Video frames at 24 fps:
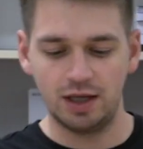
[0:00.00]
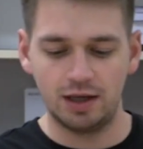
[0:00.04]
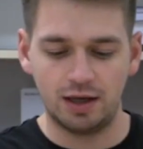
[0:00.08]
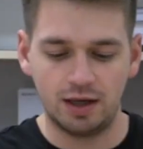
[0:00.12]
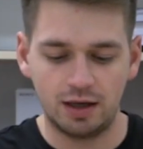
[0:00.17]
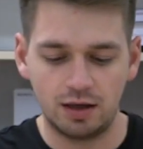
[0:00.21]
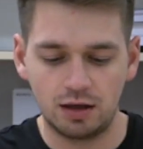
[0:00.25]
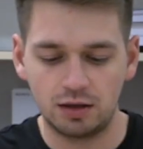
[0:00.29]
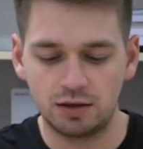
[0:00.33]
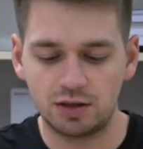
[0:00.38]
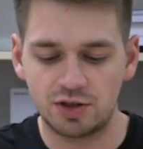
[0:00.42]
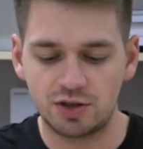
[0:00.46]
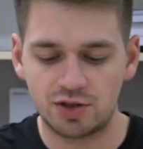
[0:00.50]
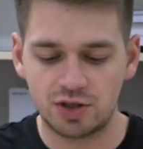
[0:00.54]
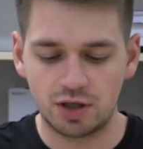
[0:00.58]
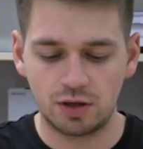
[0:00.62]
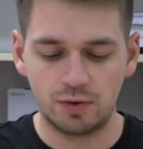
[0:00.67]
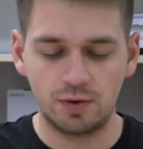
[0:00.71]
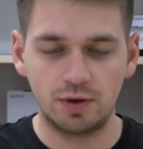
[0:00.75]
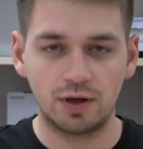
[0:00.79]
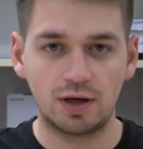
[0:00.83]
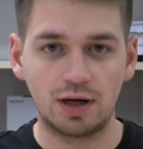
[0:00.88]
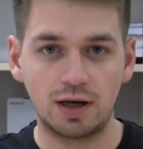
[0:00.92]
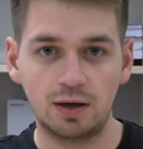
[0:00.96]
I'm gonna
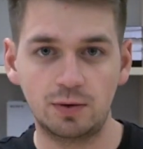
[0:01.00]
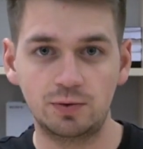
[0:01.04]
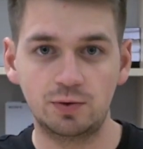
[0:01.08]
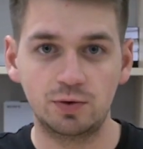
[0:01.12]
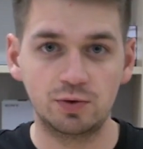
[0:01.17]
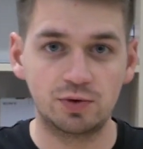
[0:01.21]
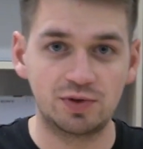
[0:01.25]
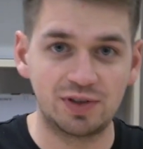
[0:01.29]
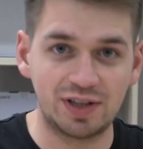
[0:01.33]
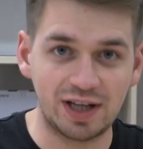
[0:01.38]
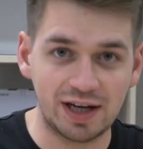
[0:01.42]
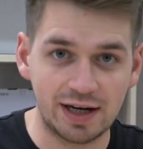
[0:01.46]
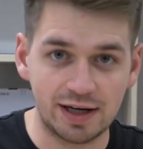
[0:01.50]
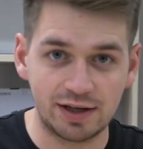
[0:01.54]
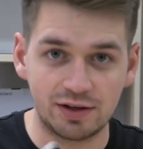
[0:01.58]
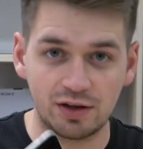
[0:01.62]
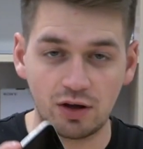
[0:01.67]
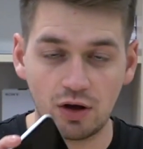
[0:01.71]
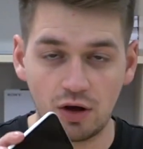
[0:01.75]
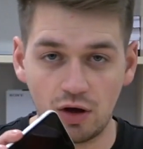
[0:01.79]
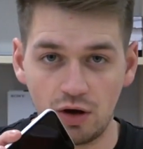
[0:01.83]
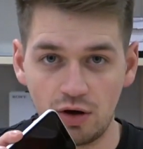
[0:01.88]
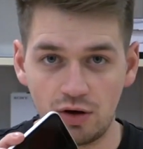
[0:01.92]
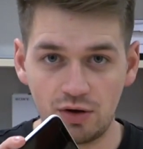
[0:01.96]
show you how to
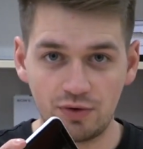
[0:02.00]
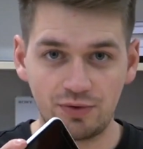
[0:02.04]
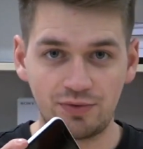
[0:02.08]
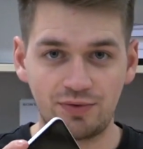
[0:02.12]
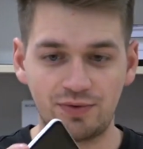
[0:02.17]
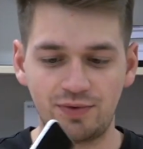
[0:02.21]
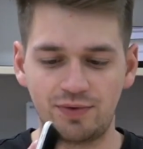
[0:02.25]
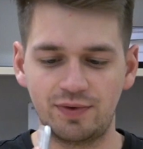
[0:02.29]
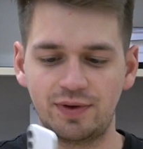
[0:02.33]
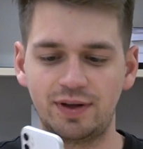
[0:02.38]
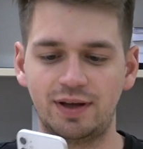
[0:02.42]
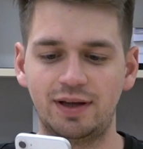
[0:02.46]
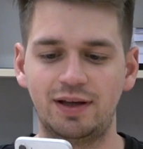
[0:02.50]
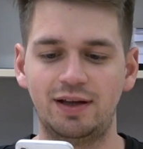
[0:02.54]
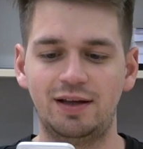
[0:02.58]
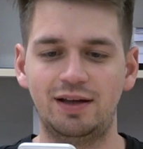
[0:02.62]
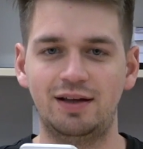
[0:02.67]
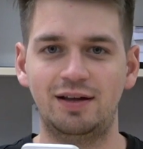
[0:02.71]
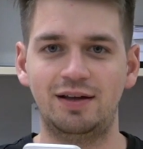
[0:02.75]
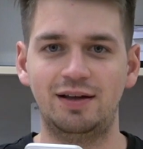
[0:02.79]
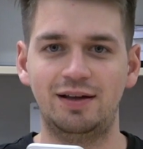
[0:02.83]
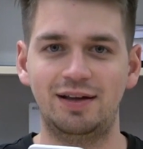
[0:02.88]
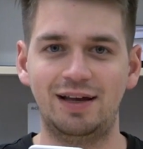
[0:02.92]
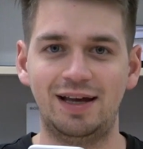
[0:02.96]
turn off
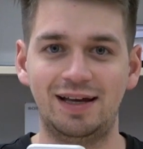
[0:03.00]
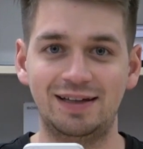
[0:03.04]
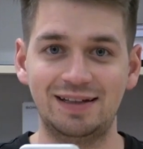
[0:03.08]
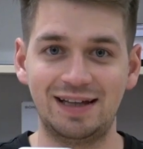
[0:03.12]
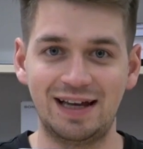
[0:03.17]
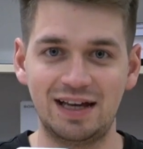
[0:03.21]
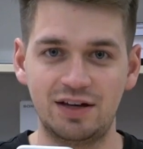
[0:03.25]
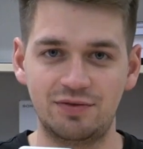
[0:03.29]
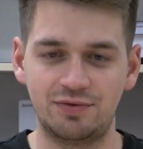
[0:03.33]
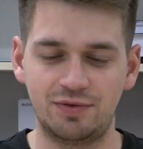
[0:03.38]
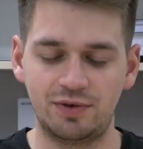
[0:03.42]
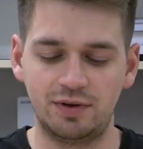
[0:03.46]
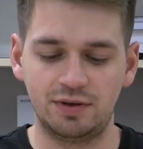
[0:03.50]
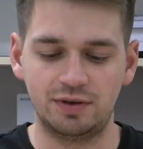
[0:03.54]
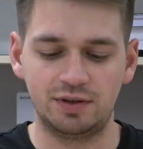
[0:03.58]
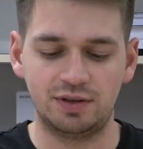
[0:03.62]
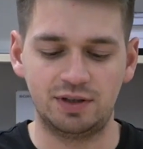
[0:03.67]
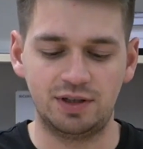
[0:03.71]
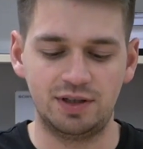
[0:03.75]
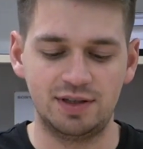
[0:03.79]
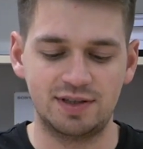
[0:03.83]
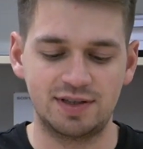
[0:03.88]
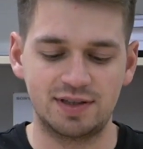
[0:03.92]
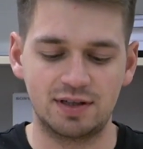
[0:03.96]
an
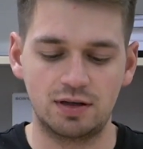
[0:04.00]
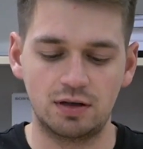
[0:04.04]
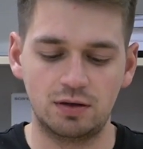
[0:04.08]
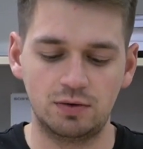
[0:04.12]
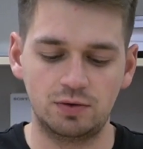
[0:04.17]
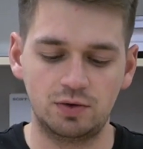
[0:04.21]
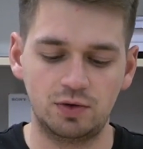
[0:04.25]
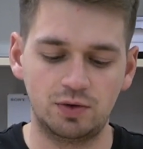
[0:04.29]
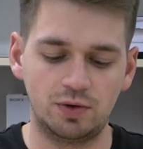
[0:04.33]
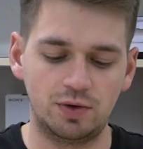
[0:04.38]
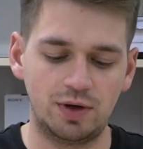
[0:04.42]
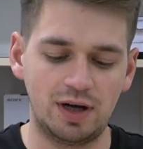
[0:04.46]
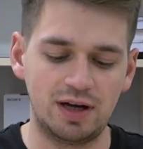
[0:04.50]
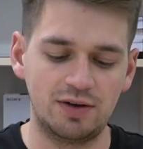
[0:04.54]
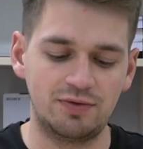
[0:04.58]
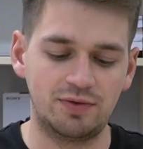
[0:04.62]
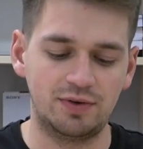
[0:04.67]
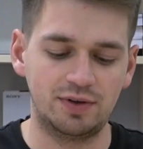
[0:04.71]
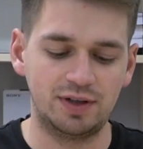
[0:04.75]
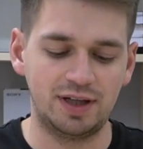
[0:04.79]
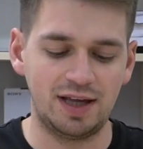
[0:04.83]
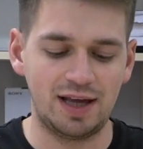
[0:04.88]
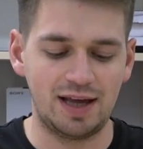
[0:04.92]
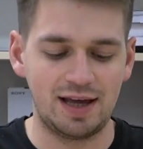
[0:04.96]
iPhone. It's go to
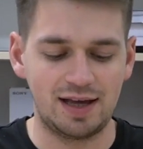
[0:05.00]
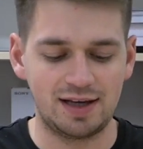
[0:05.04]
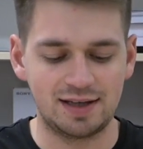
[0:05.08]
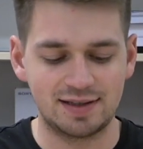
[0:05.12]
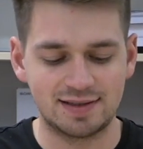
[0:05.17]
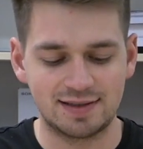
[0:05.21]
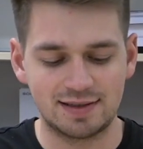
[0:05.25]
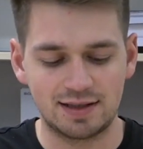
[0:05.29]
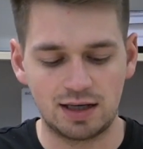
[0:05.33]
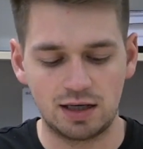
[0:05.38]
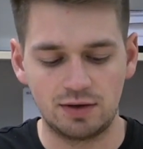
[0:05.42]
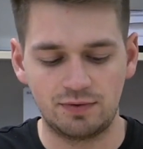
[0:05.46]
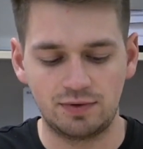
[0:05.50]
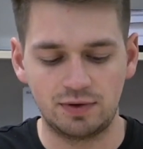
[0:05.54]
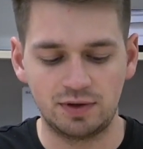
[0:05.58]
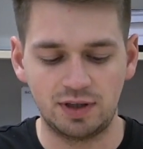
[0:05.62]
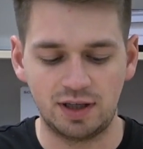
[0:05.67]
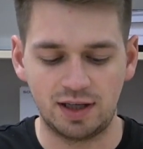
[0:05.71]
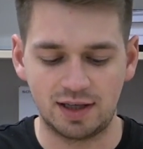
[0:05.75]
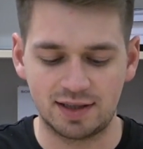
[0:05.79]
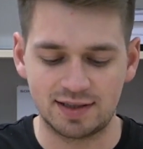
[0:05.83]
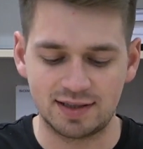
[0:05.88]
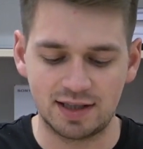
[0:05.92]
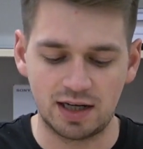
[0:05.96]
iPhone X, iPhone
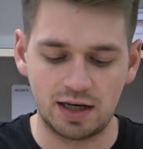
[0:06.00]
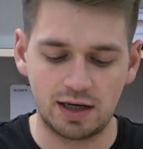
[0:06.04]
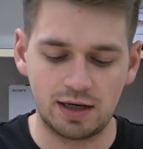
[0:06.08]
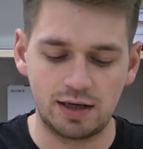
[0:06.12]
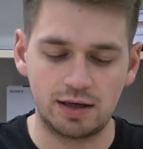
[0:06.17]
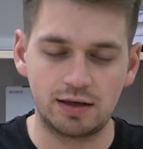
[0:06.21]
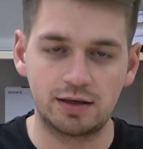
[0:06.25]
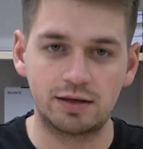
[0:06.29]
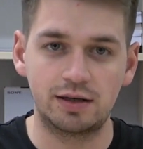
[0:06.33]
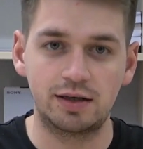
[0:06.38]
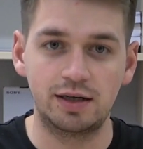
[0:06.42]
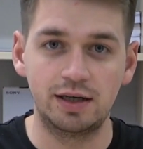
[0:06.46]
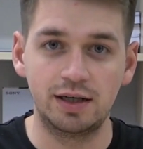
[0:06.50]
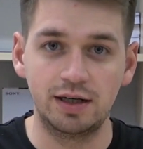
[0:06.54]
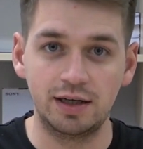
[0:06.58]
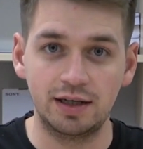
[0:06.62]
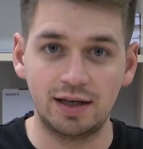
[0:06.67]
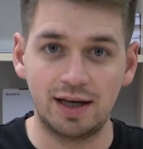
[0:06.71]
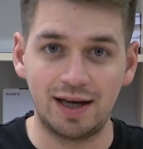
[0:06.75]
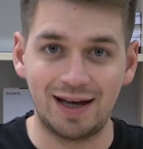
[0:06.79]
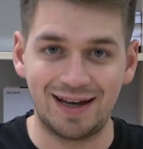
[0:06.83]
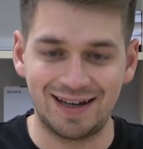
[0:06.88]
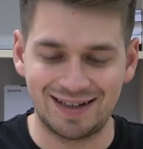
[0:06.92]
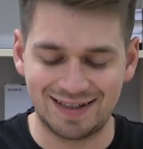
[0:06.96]
XR,
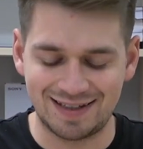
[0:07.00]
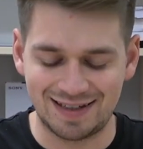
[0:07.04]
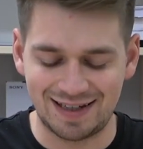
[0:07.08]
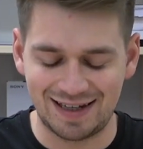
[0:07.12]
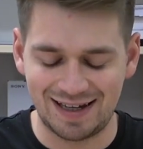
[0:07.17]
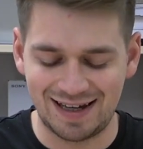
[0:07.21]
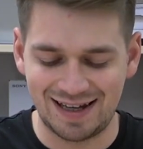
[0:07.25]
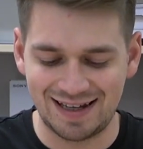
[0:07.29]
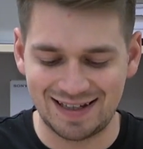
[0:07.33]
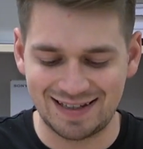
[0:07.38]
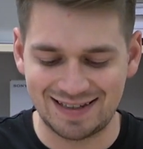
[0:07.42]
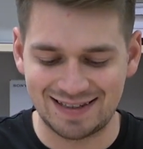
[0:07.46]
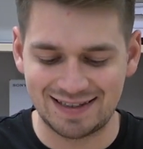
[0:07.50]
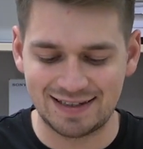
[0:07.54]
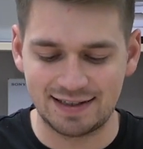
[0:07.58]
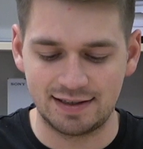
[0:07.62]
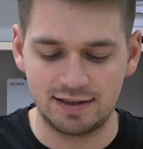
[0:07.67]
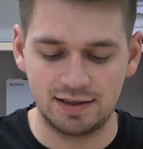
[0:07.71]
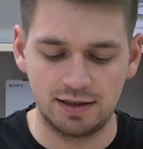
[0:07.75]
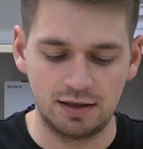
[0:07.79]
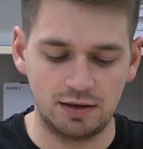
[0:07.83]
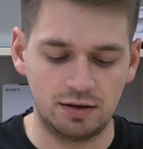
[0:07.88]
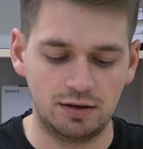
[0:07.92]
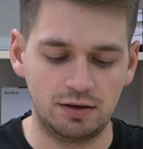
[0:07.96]
XS,
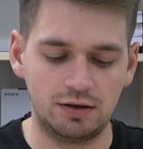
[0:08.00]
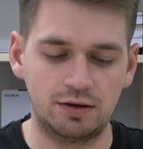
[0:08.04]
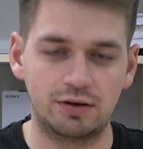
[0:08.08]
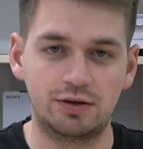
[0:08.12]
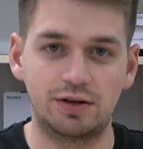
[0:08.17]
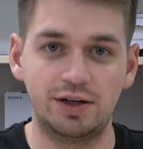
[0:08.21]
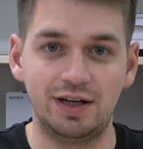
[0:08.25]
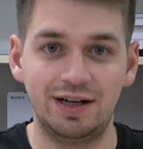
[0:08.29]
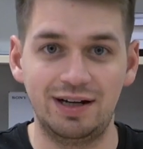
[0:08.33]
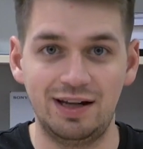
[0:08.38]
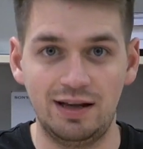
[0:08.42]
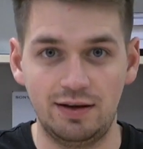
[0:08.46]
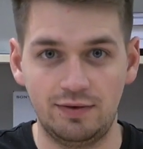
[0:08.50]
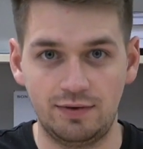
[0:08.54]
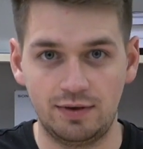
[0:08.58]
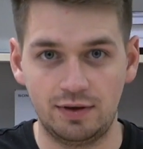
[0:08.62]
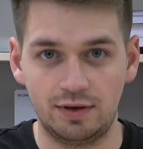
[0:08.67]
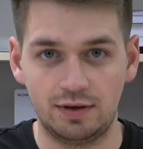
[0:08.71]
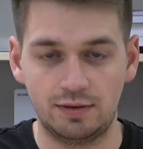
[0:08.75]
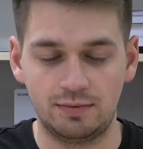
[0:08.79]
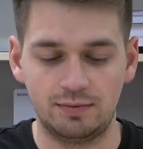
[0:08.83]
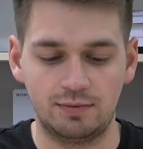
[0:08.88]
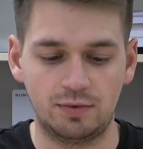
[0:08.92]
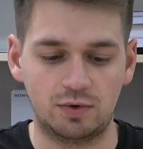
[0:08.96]
or
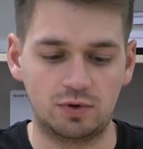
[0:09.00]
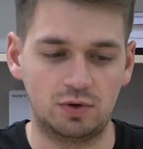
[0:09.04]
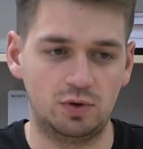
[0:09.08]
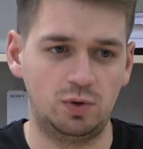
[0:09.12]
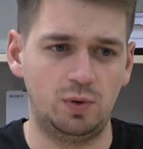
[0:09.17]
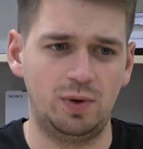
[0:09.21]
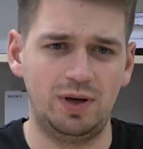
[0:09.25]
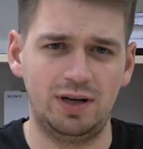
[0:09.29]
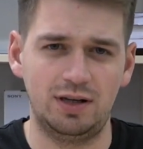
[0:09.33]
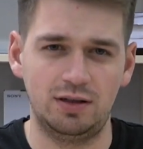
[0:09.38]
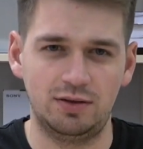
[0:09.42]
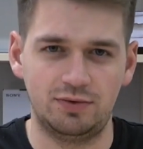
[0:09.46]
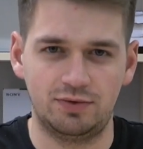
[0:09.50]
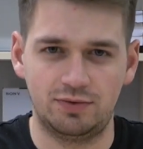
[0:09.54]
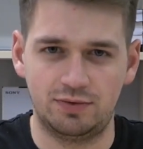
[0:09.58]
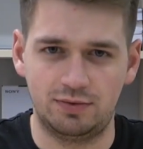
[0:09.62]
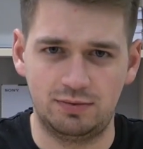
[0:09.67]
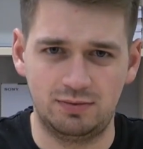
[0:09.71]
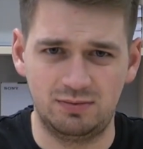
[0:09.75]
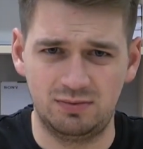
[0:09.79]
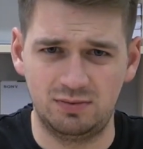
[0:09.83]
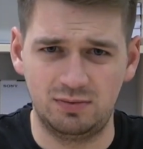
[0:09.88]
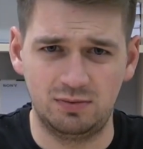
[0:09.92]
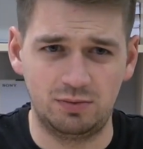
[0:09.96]
11 or 12
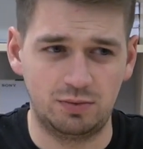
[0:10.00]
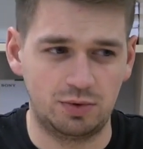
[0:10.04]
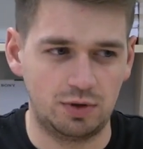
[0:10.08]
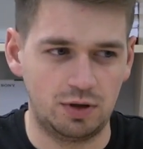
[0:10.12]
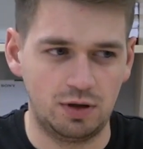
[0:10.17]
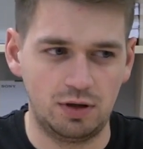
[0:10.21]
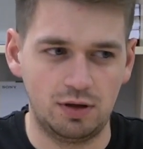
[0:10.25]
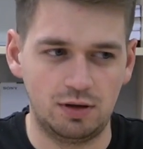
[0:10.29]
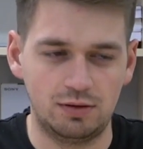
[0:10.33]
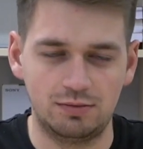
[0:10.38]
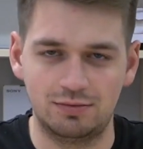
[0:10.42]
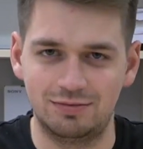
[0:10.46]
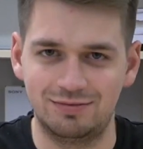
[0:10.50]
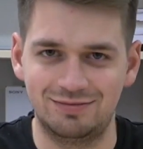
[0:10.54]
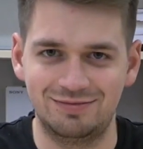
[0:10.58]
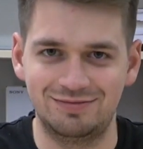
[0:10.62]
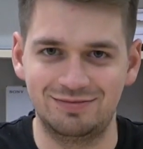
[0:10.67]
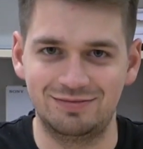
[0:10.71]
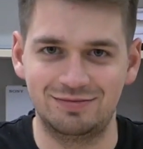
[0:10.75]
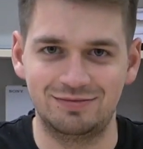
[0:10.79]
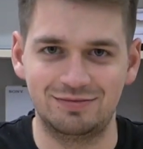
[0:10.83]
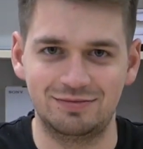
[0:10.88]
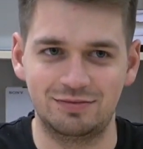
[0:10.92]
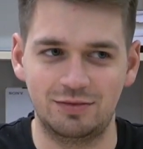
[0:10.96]
Pro,
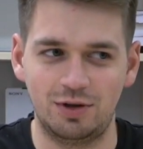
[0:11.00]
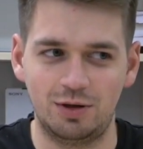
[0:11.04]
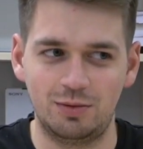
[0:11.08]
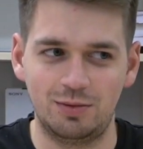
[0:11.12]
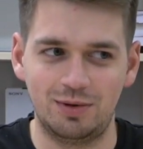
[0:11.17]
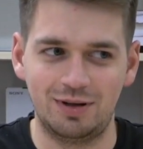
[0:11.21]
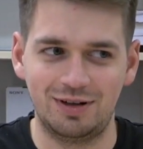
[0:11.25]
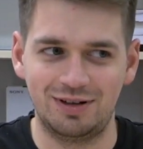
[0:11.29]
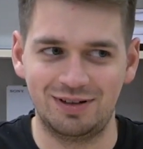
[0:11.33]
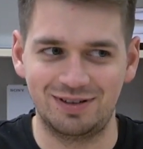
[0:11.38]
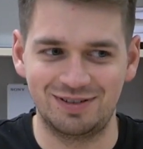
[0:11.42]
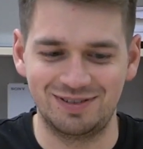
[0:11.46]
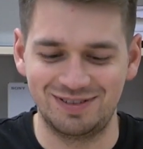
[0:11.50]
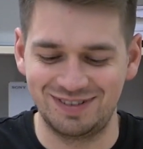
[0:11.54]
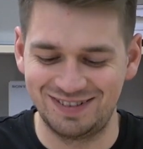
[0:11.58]
normal.